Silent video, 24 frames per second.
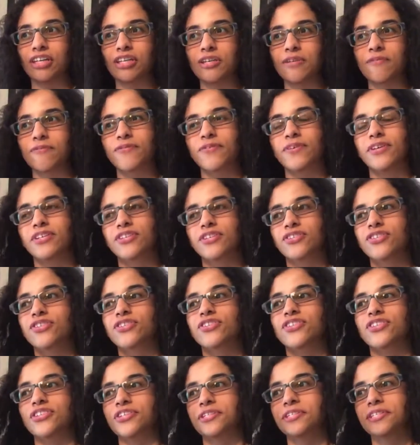if
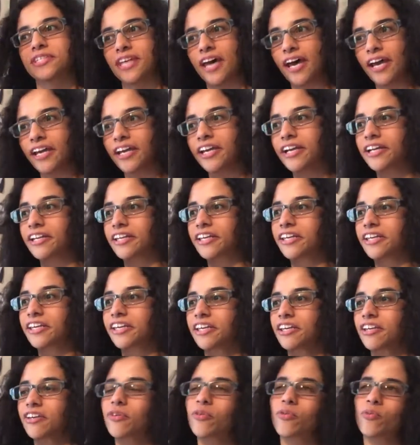
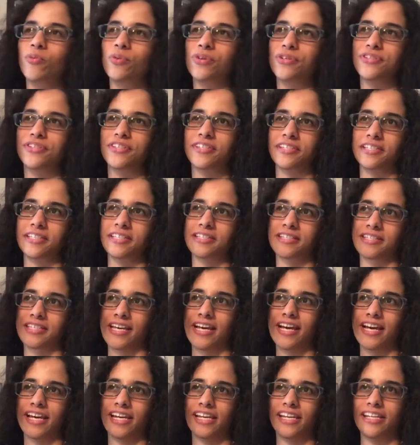society was
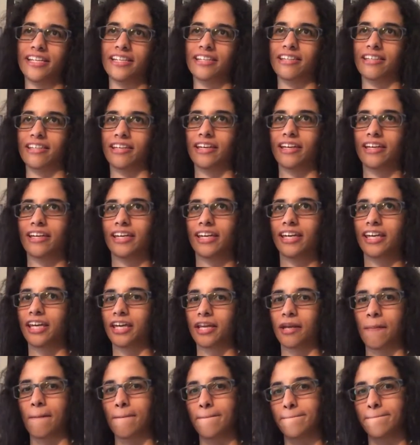designed
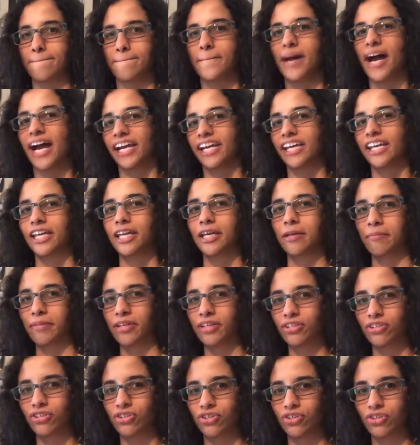in my
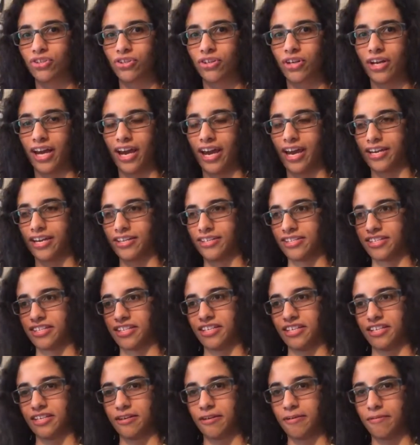image, as
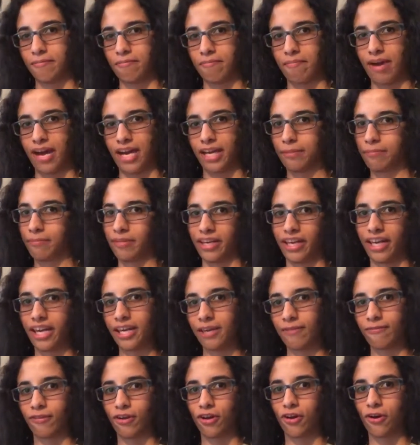in my
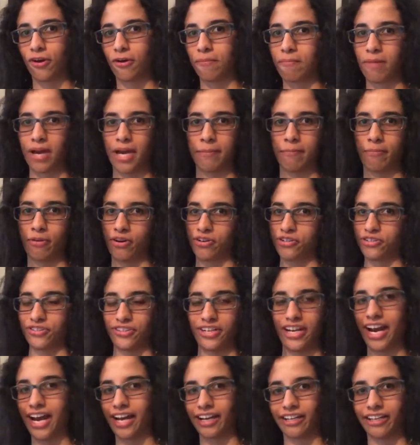behavior, my
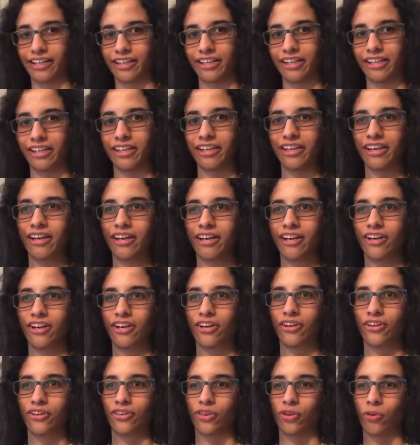personality,
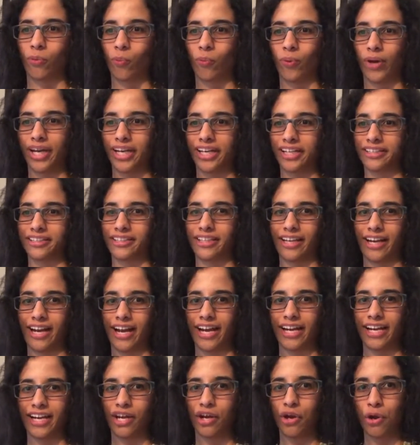the way that
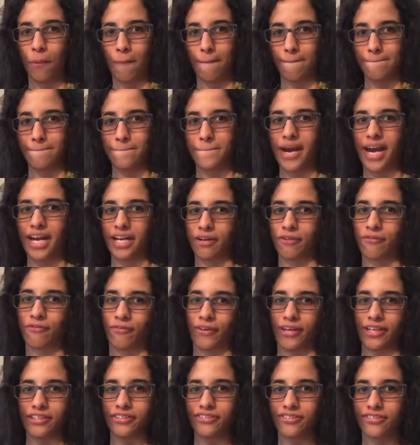I
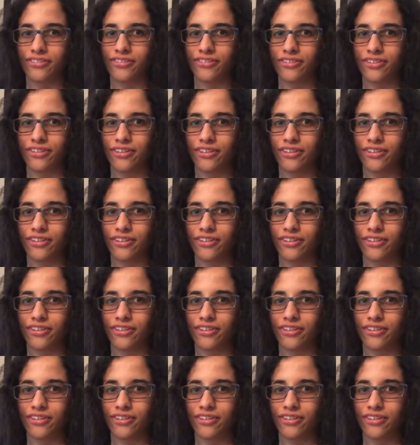manifest,